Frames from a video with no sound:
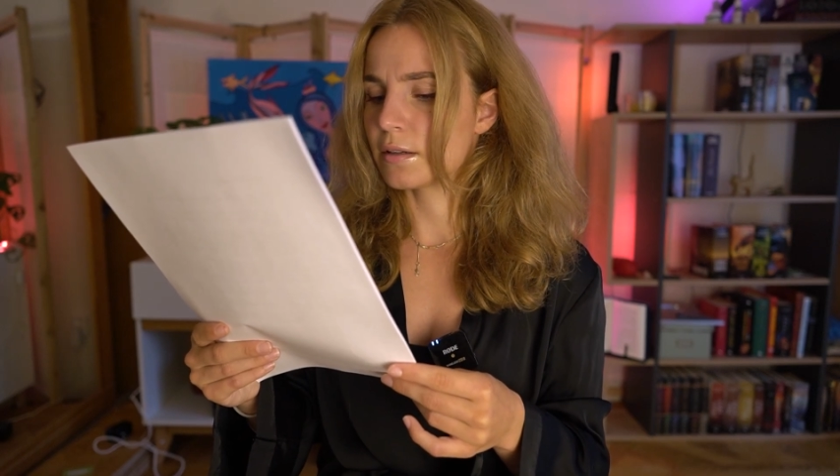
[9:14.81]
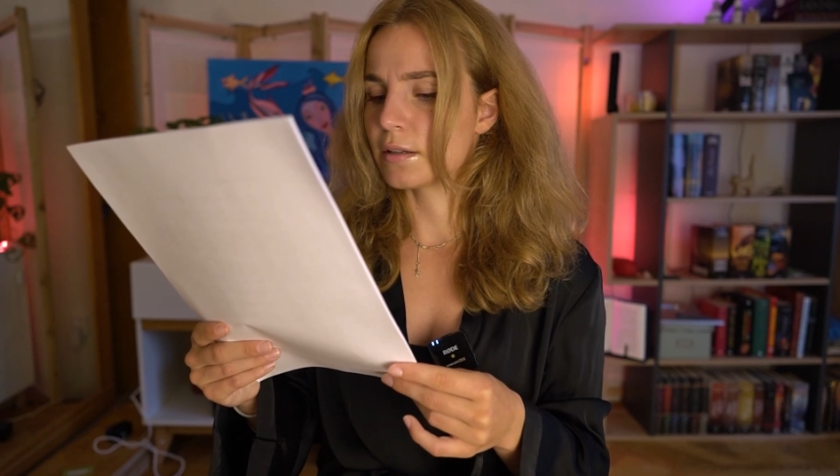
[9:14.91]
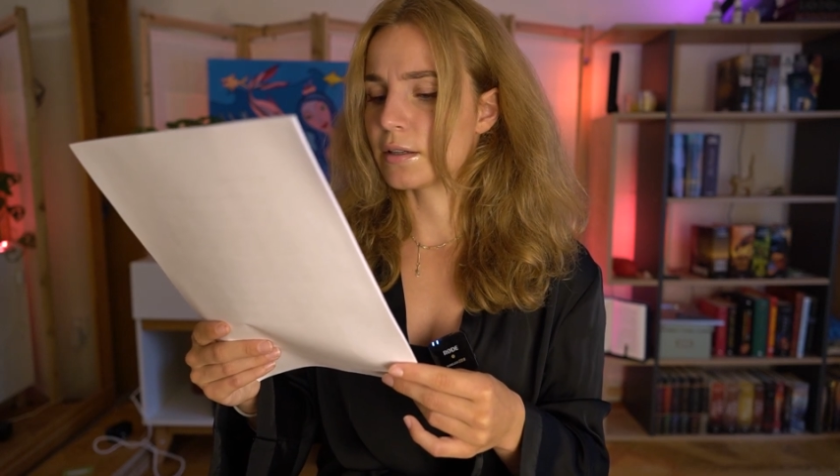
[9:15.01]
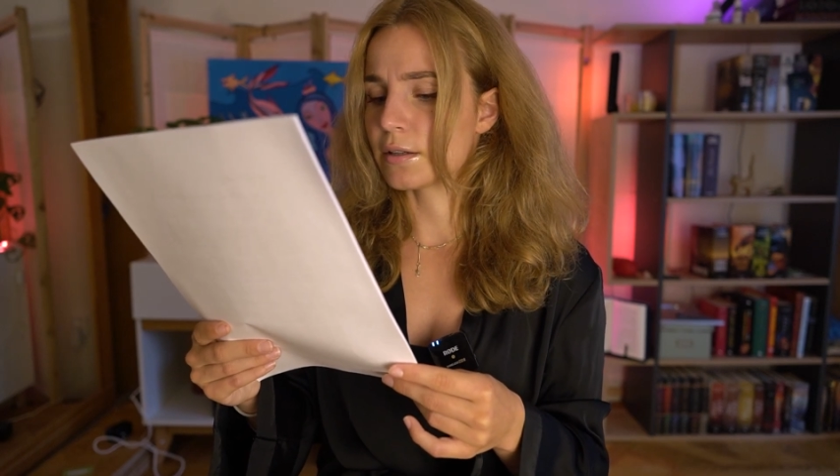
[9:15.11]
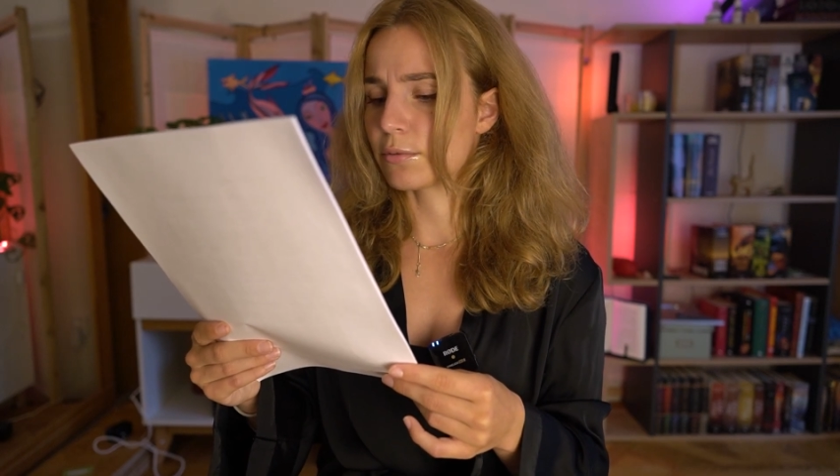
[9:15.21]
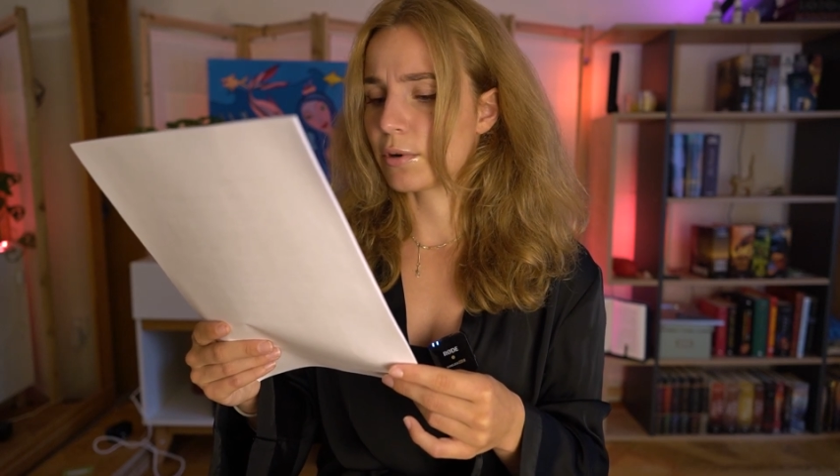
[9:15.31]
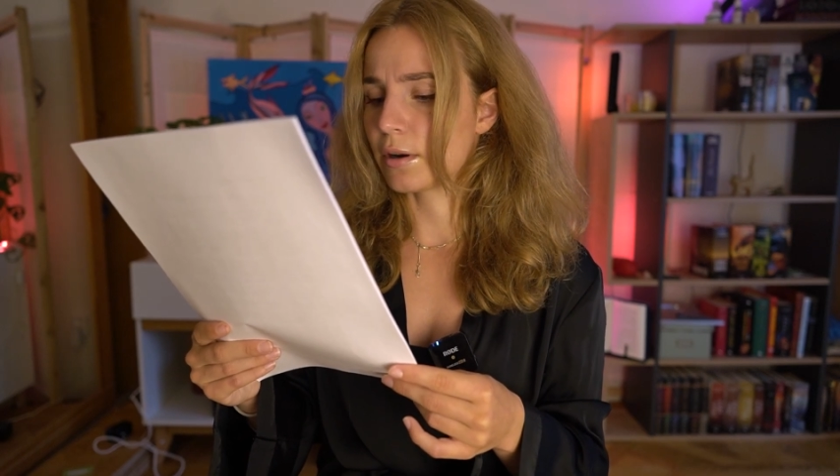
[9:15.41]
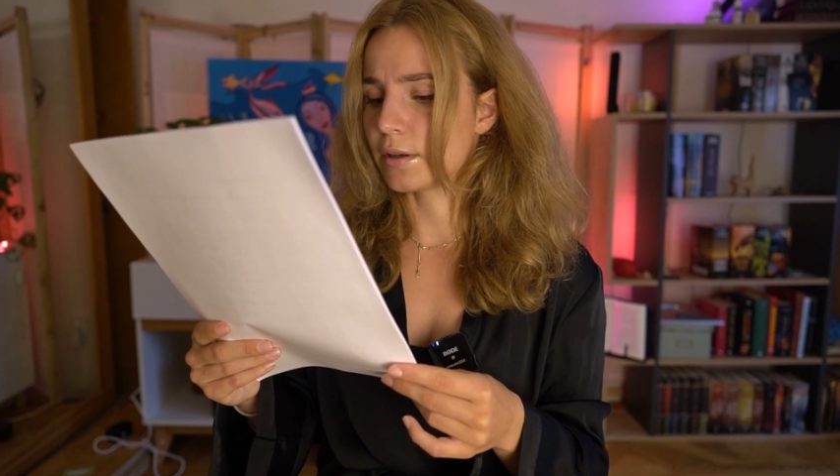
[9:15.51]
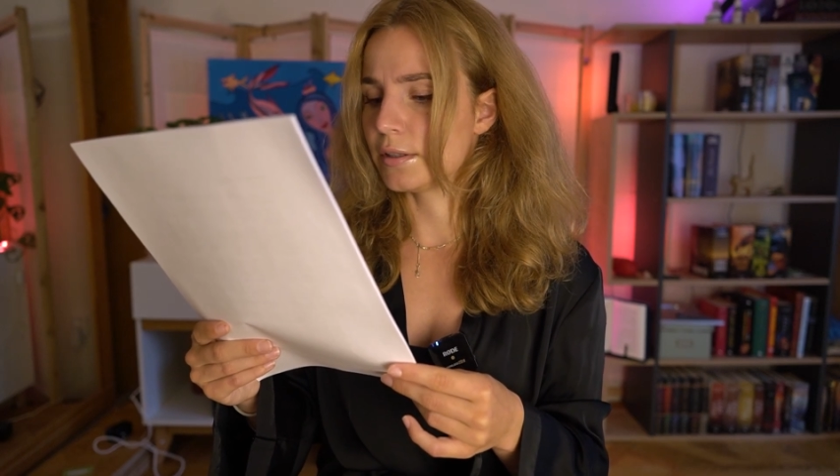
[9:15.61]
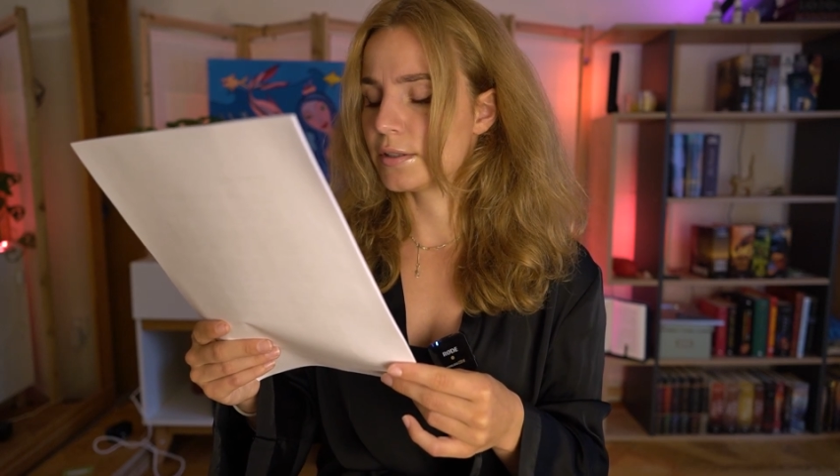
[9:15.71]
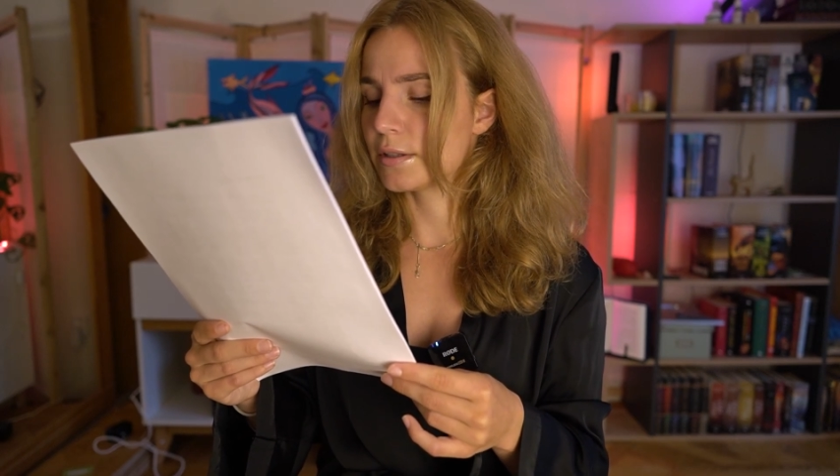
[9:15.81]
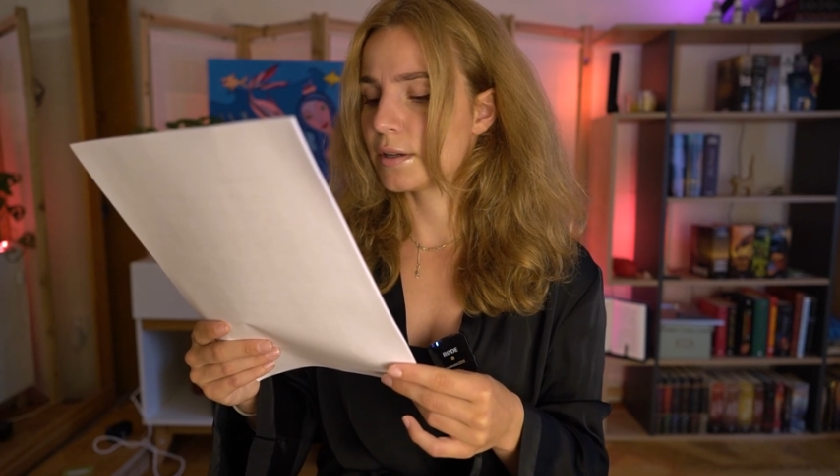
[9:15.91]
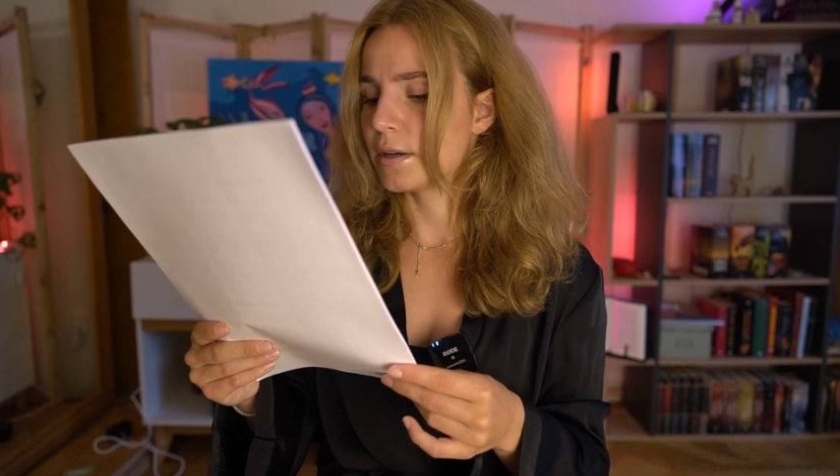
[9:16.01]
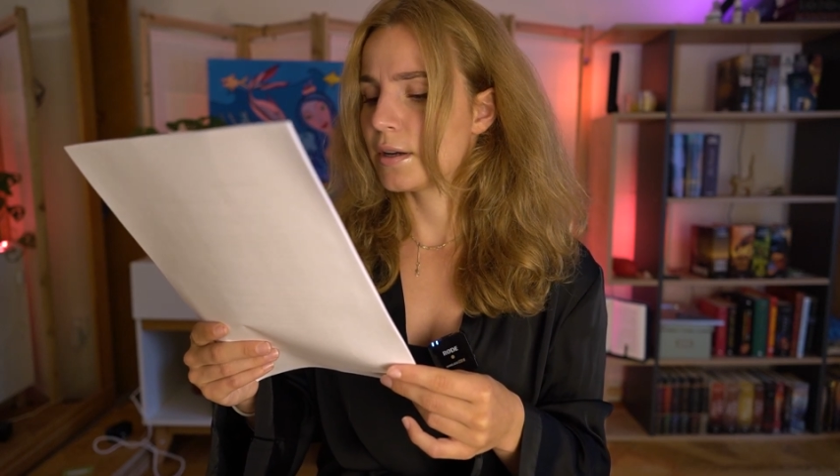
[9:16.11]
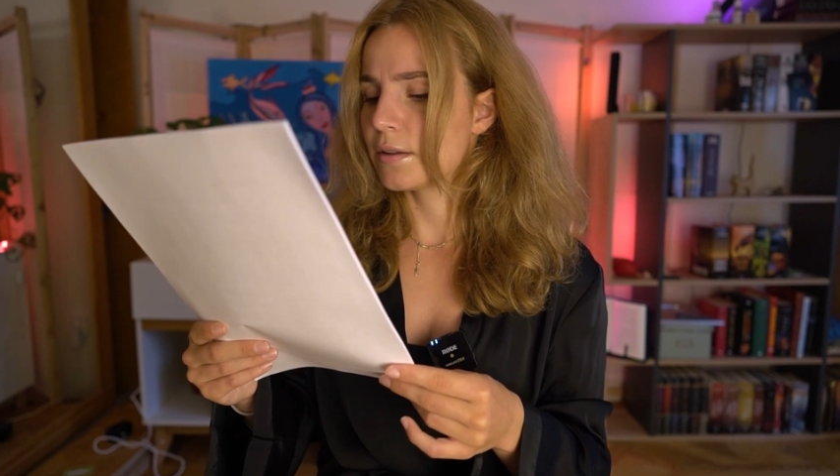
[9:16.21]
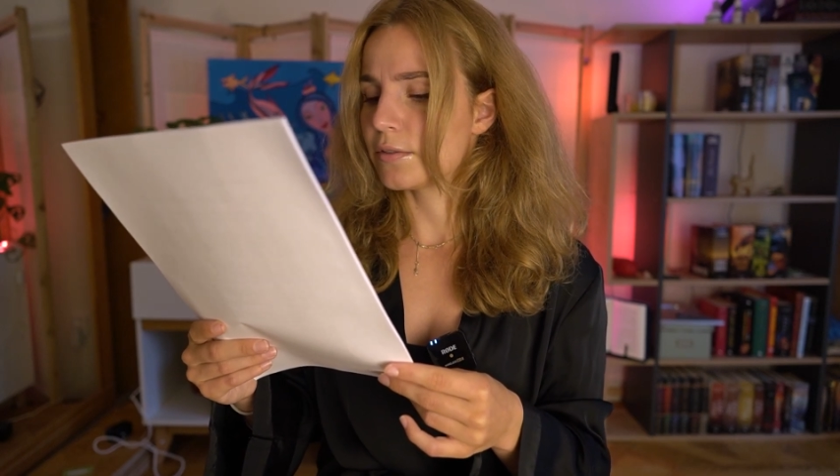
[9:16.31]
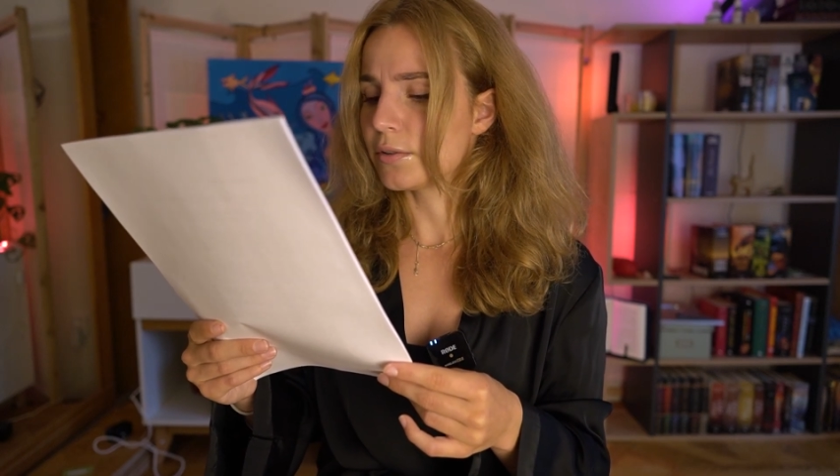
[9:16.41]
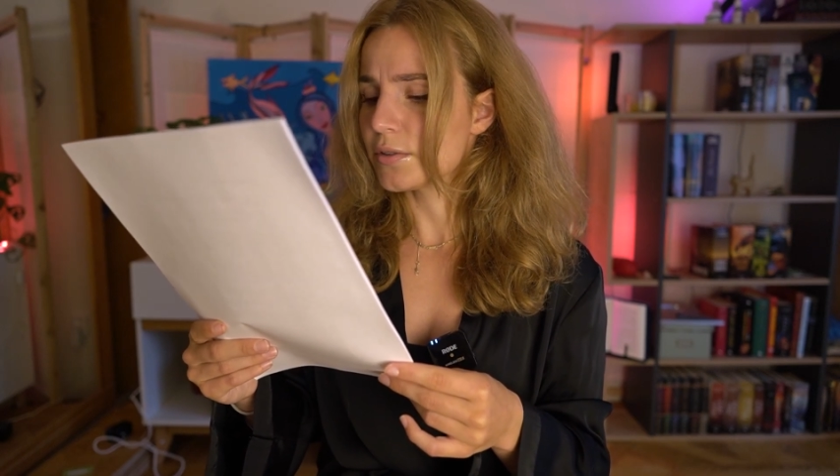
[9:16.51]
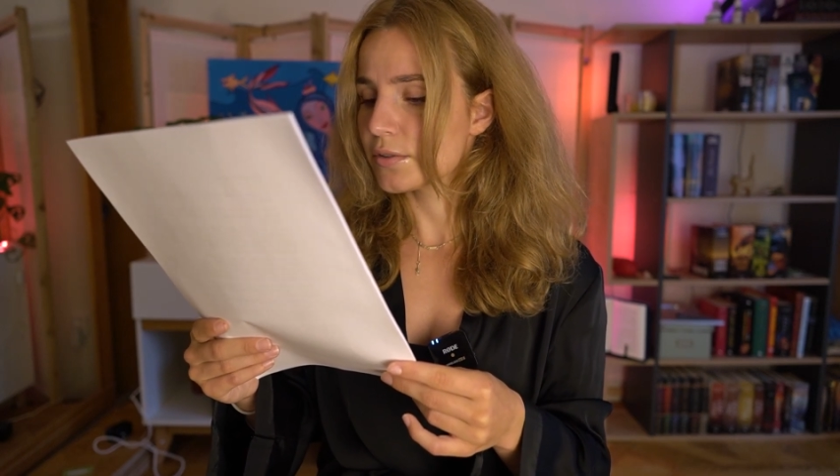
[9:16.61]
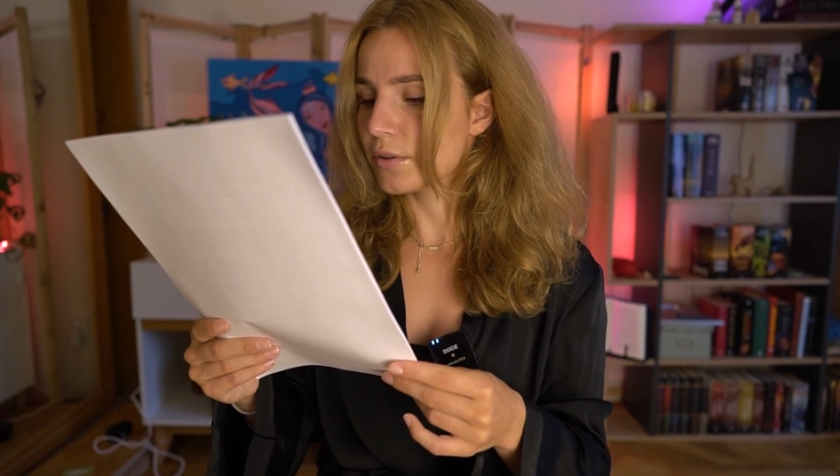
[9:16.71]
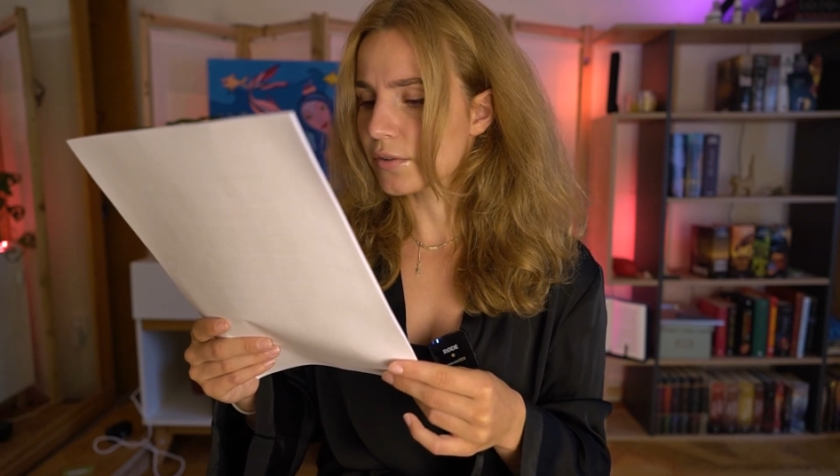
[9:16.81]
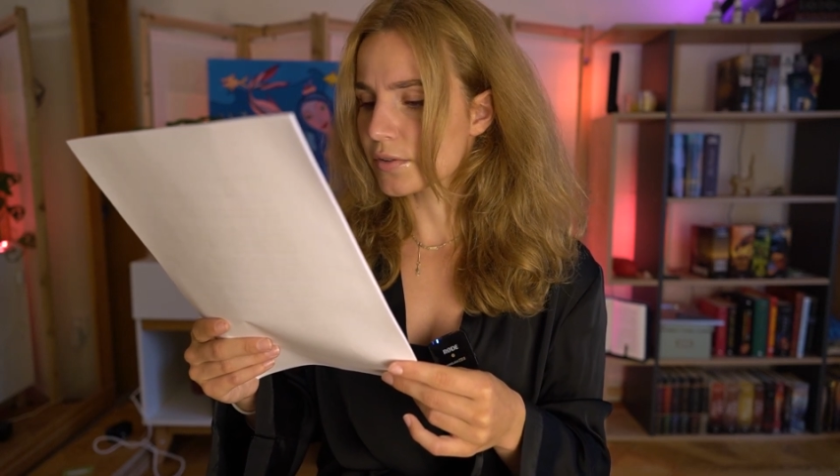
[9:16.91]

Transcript: he cried. "There is not